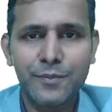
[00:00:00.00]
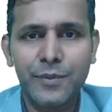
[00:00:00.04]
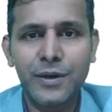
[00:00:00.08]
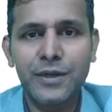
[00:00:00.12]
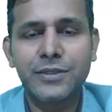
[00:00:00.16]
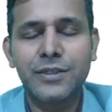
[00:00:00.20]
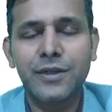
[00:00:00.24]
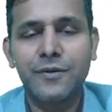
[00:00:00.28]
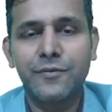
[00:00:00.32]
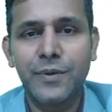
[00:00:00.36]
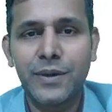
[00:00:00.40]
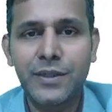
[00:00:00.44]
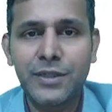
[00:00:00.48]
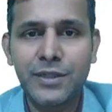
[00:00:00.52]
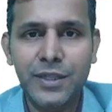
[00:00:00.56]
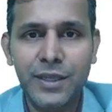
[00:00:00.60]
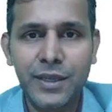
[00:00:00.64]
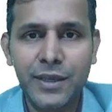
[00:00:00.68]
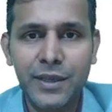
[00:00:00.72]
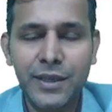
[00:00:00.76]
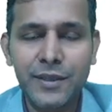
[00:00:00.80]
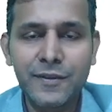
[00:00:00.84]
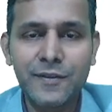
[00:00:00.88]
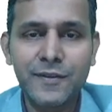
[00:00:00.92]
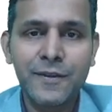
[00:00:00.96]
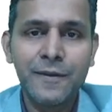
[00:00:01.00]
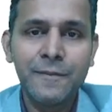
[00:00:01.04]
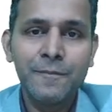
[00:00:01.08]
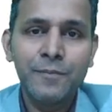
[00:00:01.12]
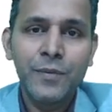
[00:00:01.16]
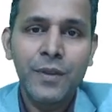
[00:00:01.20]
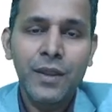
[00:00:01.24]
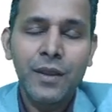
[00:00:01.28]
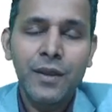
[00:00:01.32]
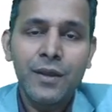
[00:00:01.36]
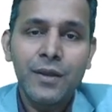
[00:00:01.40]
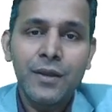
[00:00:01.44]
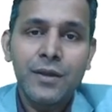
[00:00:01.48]
But the one thing is,
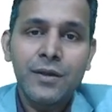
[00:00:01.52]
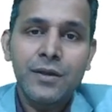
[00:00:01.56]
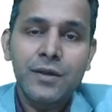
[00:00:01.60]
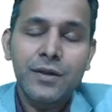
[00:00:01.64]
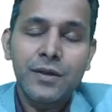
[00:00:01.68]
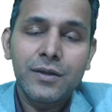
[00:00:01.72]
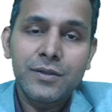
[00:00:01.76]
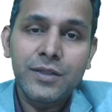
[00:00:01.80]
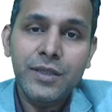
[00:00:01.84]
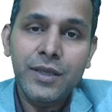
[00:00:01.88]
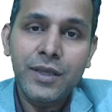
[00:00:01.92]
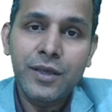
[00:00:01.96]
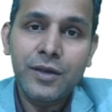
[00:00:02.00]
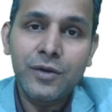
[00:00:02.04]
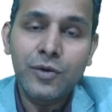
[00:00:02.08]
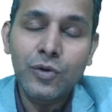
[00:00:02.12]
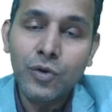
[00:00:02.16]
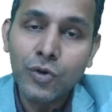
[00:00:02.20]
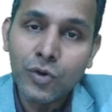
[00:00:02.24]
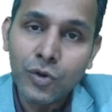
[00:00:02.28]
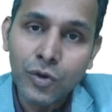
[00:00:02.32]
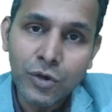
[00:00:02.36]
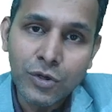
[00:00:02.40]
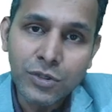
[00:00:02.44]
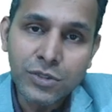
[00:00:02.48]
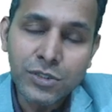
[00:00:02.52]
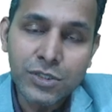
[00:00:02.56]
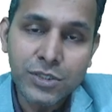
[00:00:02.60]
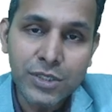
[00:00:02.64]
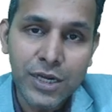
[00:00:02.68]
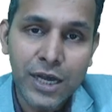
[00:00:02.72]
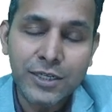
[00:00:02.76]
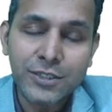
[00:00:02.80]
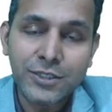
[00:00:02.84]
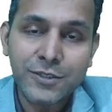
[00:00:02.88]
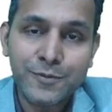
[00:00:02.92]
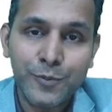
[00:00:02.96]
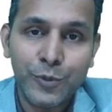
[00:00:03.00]
the glucose
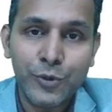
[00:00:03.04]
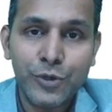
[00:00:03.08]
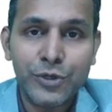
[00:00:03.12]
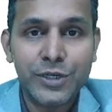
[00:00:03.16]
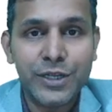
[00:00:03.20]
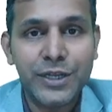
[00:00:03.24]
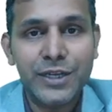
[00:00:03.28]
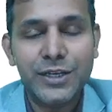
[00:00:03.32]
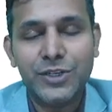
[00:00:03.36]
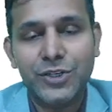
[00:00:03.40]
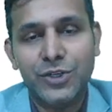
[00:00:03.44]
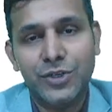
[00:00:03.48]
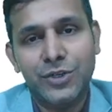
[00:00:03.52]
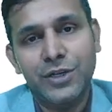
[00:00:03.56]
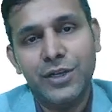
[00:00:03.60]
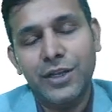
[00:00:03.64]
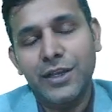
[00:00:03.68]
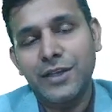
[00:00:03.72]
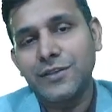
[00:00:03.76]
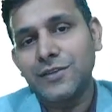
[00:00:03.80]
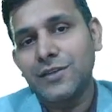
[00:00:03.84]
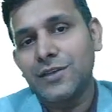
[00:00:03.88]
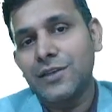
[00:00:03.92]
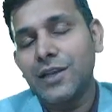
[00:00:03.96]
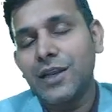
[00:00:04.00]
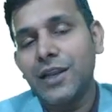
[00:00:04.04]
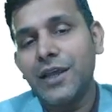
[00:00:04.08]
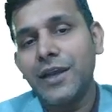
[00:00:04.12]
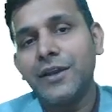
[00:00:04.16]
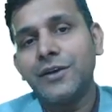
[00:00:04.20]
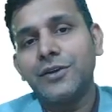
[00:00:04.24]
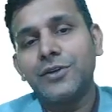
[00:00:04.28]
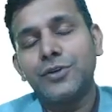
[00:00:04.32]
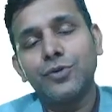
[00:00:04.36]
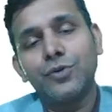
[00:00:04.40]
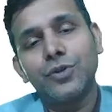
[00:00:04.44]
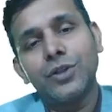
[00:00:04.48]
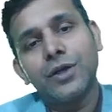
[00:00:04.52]
transportation is
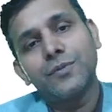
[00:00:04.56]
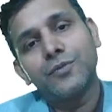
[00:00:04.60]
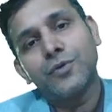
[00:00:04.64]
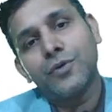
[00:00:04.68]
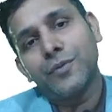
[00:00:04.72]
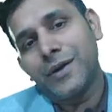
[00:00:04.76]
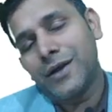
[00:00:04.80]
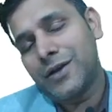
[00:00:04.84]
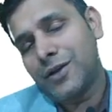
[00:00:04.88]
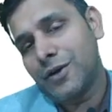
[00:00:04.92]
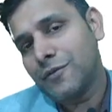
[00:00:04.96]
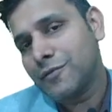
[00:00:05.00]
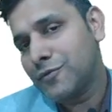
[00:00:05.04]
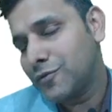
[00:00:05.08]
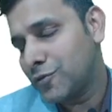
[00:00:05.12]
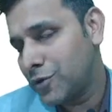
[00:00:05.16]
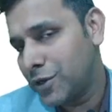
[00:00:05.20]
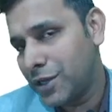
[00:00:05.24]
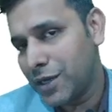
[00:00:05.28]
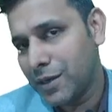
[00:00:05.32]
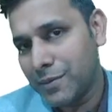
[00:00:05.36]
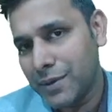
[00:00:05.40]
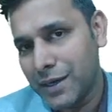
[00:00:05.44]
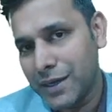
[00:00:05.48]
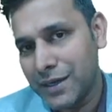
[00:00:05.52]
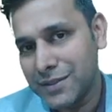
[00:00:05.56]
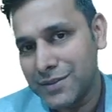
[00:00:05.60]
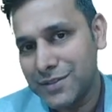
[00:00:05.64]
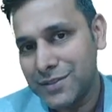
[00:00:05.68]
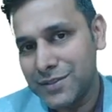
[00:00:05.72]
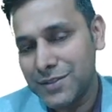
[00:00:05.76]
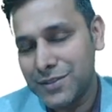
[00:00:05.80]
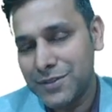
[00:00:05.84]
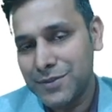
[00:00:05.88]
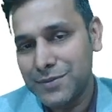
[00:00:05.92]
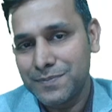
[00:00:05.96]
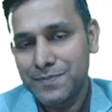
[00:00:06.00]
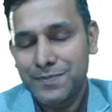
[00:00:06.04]
linked to the movement of sodium
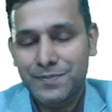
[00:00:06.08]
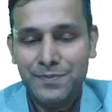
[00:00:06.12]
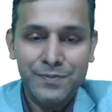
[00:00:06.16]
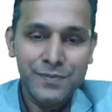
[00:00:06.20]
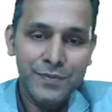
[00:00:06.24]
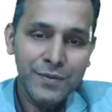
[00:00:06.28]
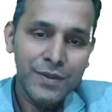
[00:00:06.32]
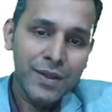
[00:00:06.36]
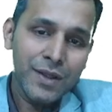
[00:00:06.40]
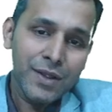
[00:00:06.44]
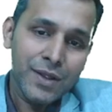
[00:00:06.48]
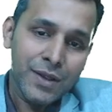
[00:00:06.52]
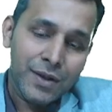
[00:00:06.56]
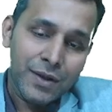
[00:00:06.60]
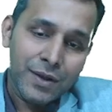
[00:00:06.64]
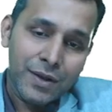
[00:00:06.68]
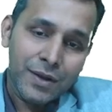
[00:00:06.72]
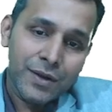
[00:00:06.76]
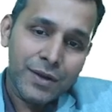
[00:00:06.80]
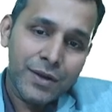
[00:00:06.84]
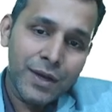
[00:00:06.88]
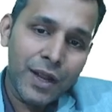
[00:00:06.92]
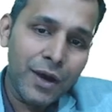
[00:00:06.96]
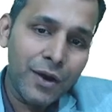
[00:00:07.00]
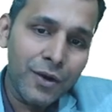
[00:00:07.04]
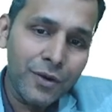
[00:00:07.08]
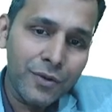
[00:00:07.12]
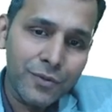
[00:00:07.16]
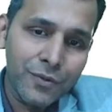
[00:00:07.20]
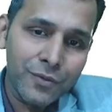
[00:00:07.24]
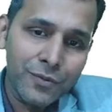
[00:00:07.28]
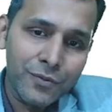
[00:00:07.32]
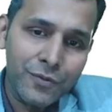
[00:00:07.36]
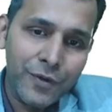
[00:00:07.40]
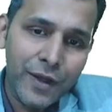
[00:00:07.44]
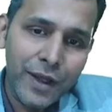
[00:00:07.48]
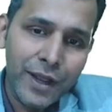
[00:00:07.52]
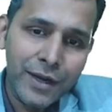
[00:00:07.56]
ions. Now,
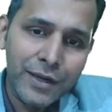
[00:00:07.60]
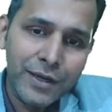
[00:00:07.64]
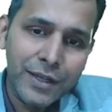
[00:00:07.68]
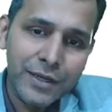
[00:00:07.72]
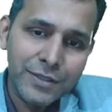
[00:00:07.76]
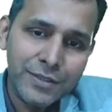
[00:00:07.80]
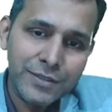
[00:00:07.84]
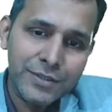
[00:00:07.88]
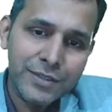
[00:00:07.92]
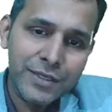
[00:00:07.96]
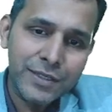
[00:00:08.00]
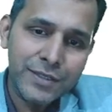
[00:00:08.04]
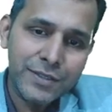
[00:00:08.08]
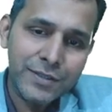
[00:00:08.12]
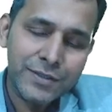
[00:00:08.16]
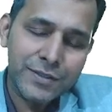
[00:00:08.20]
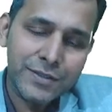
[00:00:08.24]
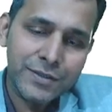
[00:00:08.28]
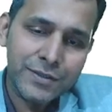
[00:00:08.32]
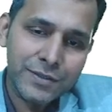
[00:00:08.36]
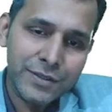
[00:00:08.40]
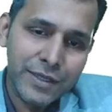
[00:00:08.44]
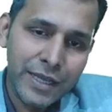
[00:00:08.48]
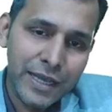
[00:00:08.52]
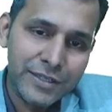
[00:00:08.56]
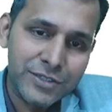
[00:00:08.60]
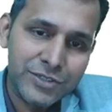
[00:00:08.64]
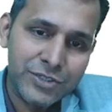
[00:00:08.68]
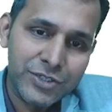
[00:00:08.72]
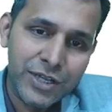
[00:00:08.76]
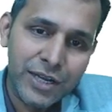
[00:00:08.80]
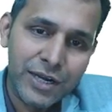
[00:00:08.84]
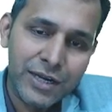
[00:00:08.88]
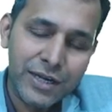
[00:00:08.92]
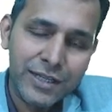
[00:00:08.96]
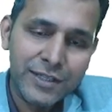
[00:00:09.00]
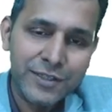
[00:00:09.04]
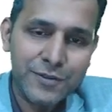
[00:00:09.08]
where does this
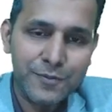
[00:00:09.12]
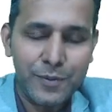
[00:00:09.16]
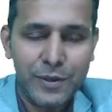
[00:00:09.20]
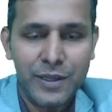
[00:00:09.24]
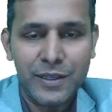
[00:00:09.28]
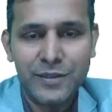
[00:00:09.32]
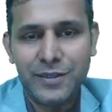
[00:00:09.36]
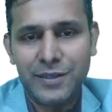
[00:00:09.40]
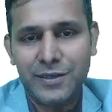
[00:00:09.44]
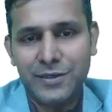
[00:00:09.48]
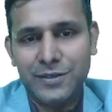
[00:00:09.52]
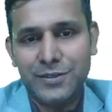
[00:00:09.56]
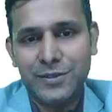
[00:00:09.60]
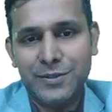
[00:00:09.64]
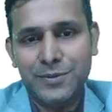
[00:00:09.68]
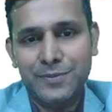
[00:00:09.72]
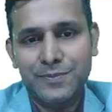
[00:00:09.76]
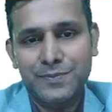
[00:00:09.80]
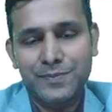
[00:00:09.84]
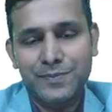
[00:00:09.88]
SGLT is present?